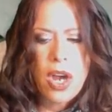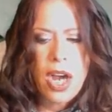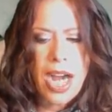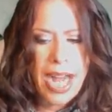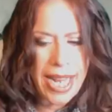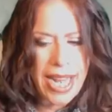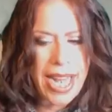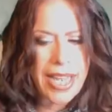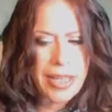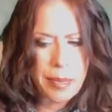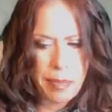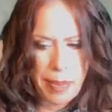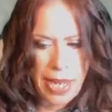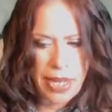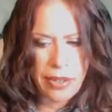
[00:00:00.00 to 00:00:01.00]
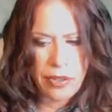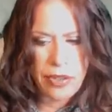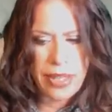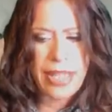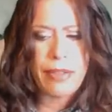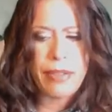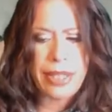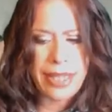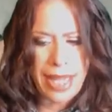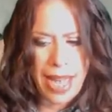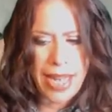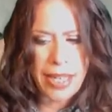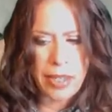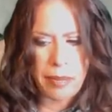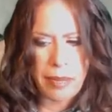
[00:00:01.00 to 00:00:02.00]
I got it better. They
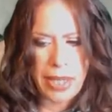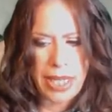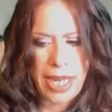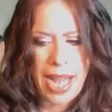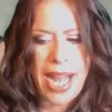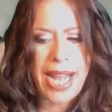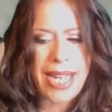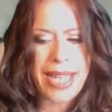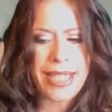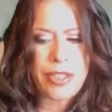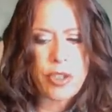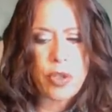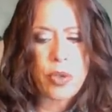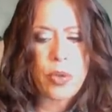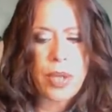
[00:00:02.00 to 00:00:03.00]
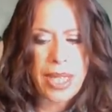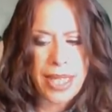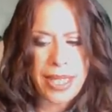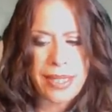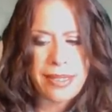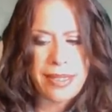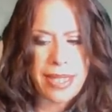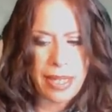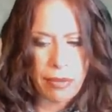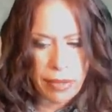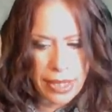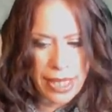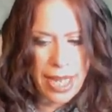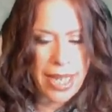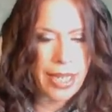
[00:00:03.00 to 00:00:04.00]
rely on me. I got two kids. They
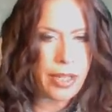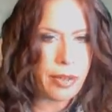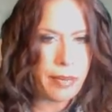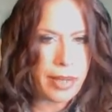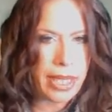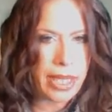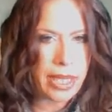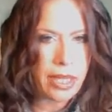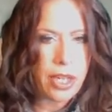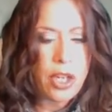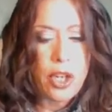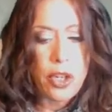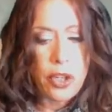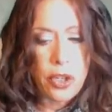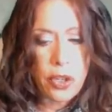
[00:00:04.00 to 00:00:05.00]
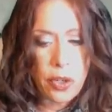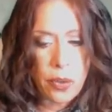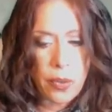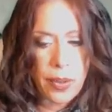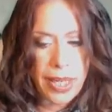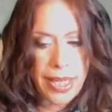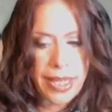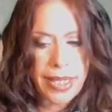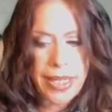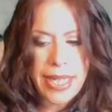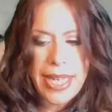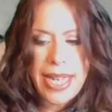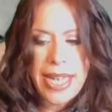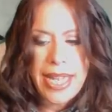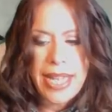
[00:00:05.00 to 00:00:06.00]
rely on me. You know what?
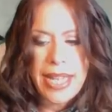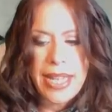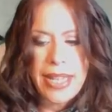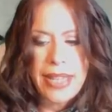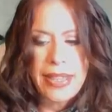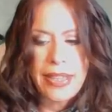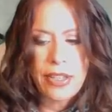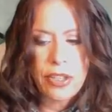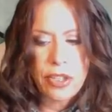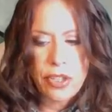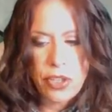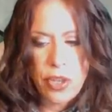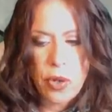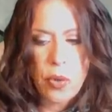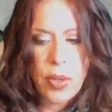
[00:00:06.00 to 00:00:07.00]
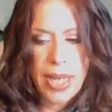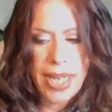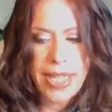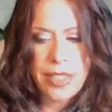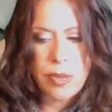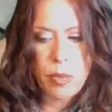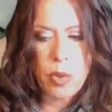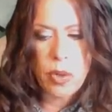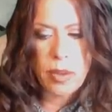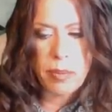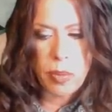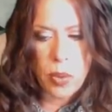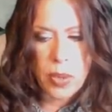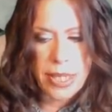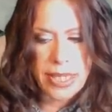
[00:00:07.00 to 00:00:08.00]
There is no case more
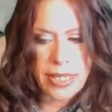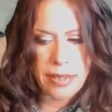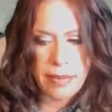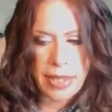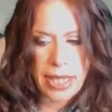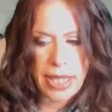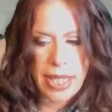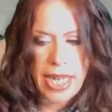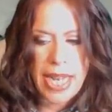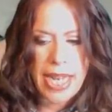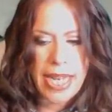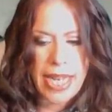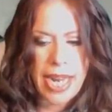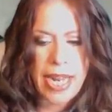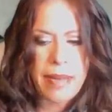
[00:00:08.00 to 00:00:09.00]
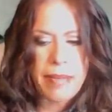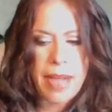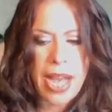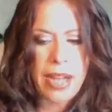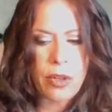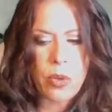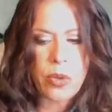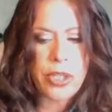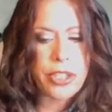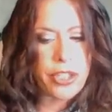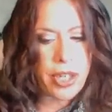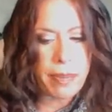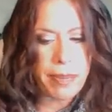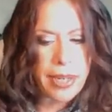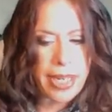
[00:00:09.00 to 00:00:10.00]
important to me. And I am not going to
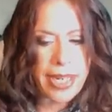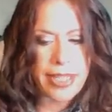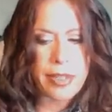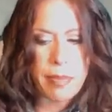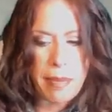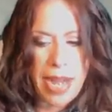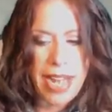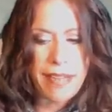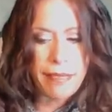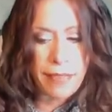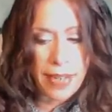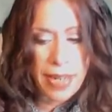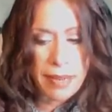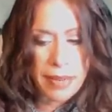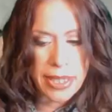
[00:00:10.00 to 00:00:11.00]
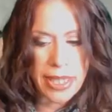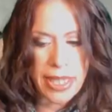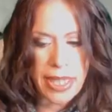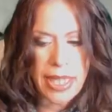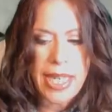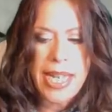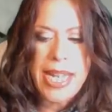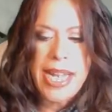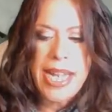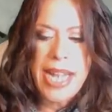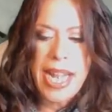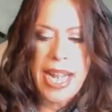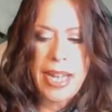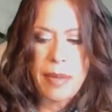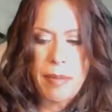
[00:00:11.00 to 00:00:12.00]
jeopardize my family
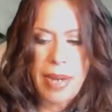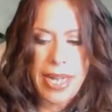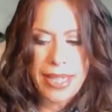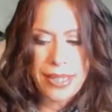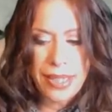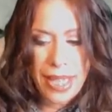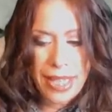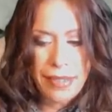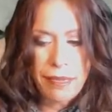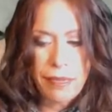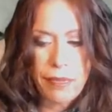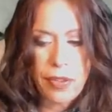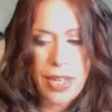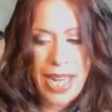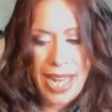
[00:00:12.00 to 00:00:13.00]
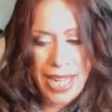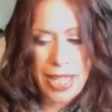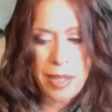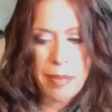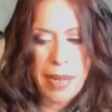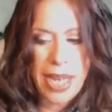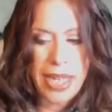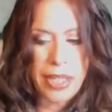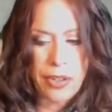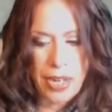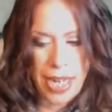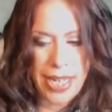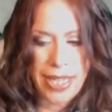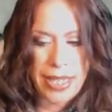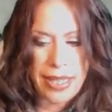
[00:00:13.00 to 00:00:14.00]
and my life for anybody or
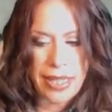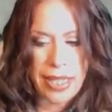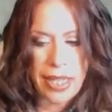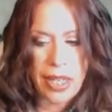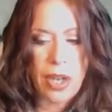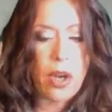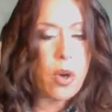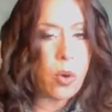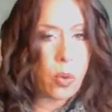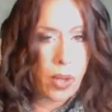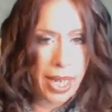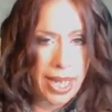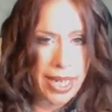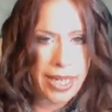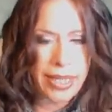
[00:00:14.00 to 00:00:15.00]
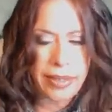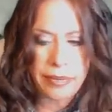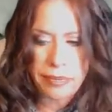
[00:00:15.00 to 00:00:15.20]
anything. Okay?